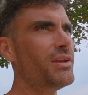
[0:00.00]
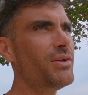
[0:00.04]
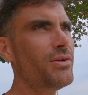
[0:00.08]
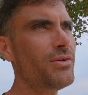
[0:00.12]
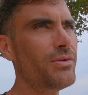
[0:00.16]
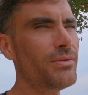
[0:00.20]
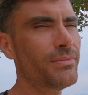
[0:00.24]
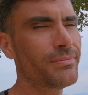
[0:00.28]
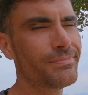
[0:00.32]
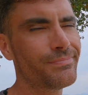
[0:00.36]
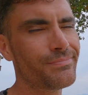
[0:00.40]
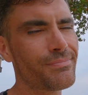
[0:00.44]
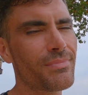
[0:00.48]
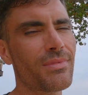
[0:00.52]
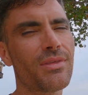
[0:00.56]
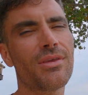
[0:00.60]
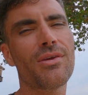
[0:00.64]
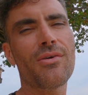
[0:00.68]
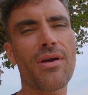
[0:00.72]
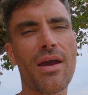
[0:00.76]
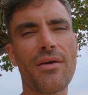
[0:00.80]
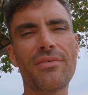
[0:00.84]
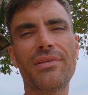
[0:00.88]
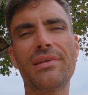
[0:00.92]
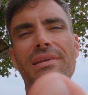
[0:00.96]
to do?
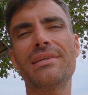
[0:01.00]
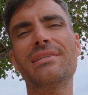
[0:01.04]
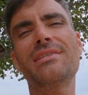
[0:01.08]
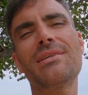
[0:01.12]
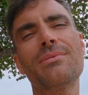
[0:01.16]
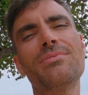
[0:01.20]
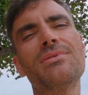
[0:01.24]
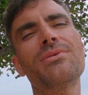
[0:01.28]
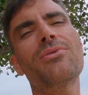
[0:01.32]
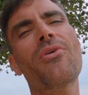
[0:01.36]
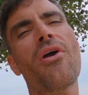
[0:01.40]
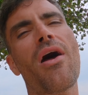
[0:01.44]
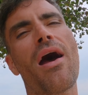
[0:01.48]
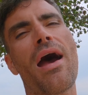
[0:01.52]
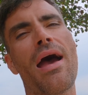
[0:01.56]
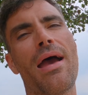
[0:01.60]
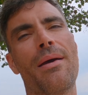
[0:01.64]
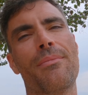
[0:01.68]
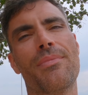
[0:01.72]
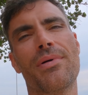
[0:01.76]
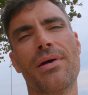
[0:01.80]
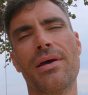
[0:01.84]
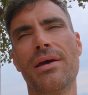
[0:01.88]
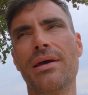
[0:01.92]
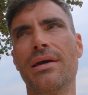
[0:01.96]
You have to just
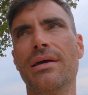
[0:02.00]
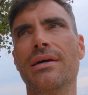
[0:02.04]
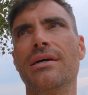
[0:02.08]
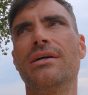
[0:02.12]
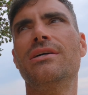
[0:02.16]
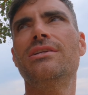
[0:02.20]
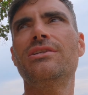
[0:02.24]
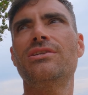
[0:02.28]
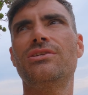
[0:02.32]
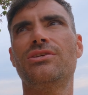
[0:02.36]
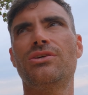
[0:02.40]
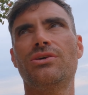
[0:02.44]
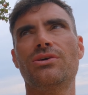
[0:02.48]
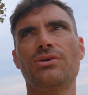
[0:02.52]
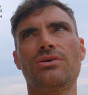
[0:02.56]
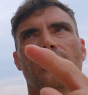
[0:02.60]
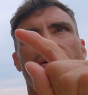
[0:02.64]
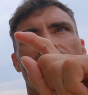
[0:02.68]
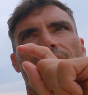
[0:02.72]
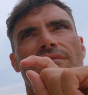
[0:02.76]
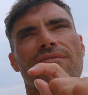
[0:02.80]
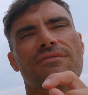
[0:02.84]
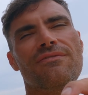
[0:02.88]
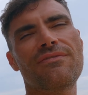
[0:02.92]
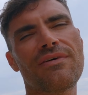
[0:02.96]
subscribe to
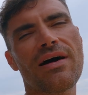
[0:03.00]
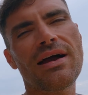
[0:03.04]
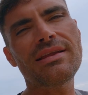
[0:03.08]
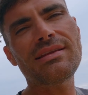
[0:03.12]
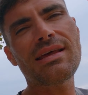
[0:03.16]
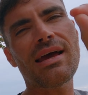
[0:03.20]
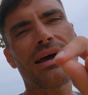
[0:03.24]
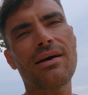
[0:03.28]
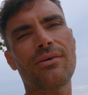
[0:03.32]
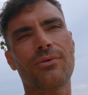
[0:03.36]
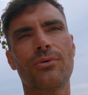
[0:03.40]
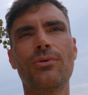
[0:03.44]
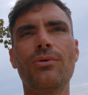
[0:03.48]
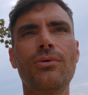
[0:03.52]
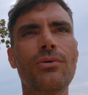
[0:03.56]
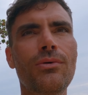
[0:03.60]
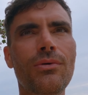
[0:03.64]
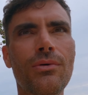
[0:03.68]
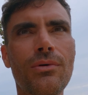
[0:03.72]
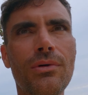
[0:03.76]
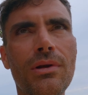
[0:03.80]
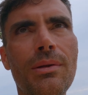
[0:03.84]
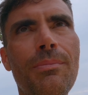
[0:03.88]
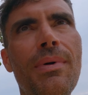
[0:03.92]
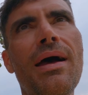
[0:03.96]
find out
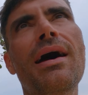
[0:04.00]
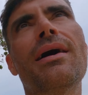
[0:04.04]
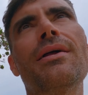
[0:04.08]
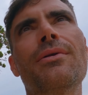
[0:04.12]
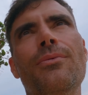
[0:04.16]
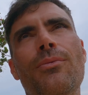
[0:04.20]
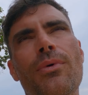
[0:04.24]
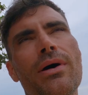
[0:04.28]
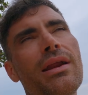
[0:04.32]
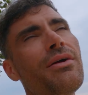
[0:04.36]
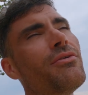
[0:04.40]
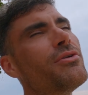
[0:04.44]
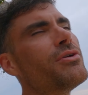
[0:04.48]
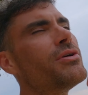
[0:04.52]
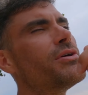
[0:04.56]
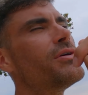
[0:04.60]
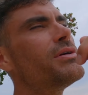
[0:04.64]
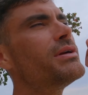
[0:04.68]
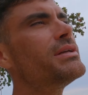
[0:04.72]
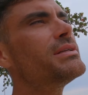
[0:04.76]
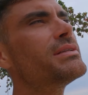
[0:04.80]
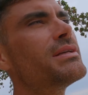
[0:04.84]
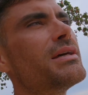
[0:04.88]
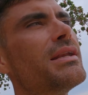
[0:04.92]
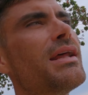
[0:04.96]
all about whatever
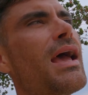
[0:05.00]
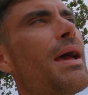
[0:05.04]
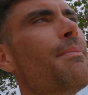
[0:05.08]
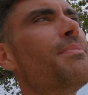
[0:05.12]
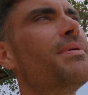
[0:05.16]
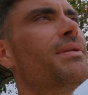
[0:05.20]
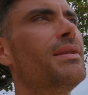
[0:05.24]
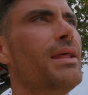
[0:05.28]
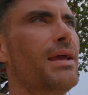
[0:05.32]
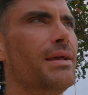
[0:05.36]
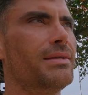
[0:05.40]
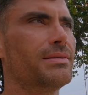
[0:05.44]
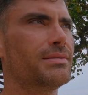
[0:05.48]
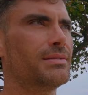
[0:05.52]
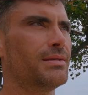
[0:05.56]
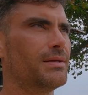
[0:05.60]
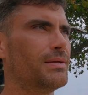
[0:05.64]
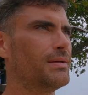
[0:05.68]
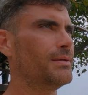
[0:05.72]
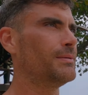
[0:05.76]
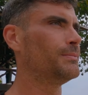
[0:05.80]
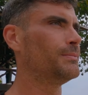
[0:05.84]
is going to happen next.